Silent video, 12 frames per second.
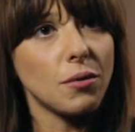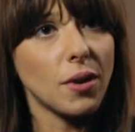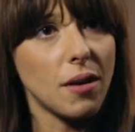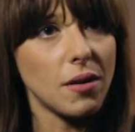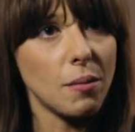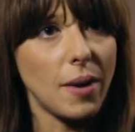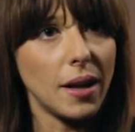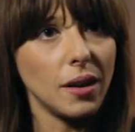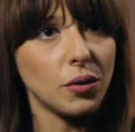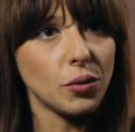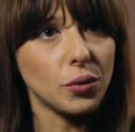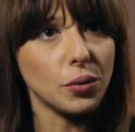for
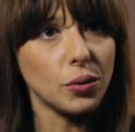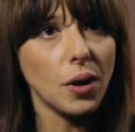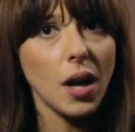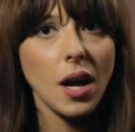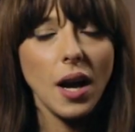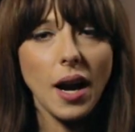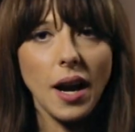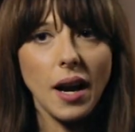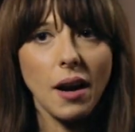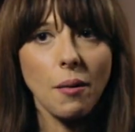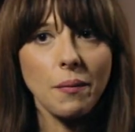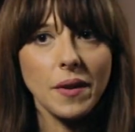everybody to
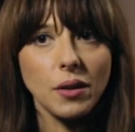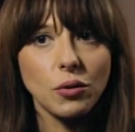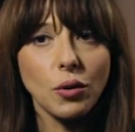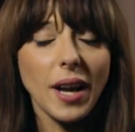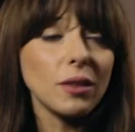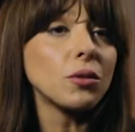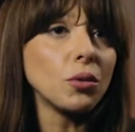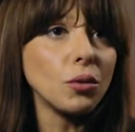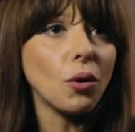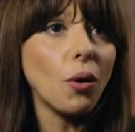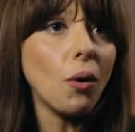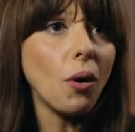get to
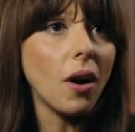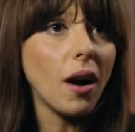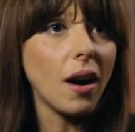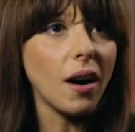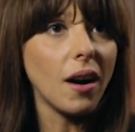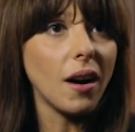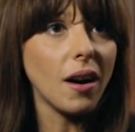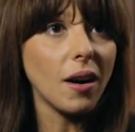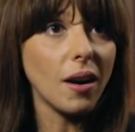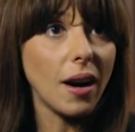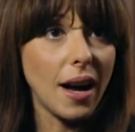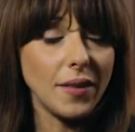know
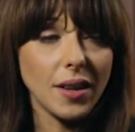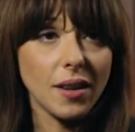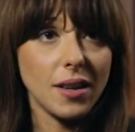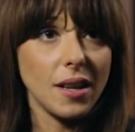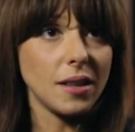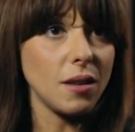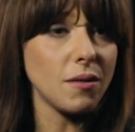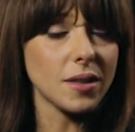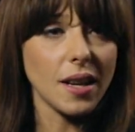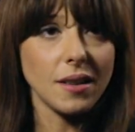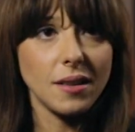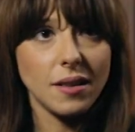other
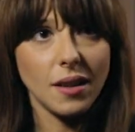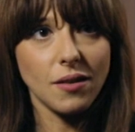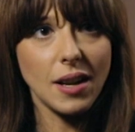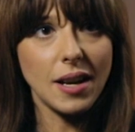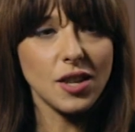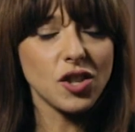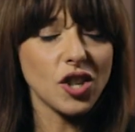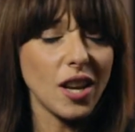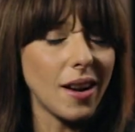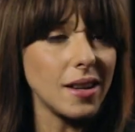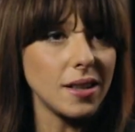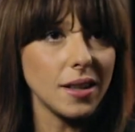creatives and really
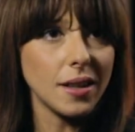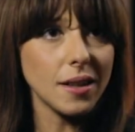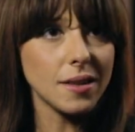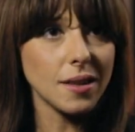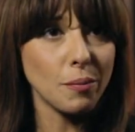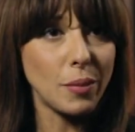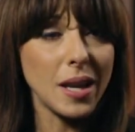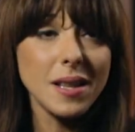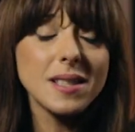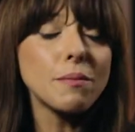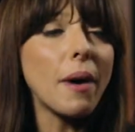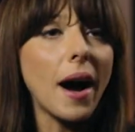share ideas, be
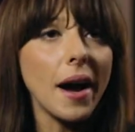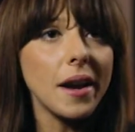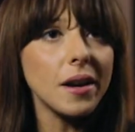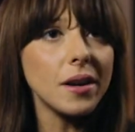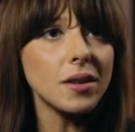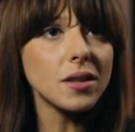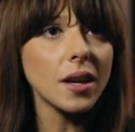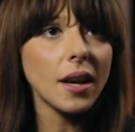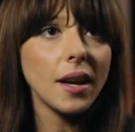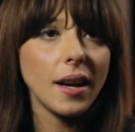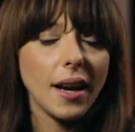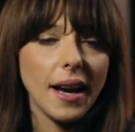inspired,
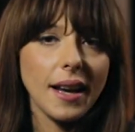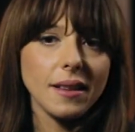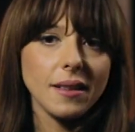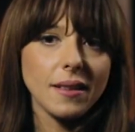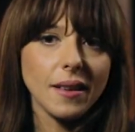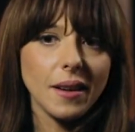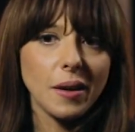and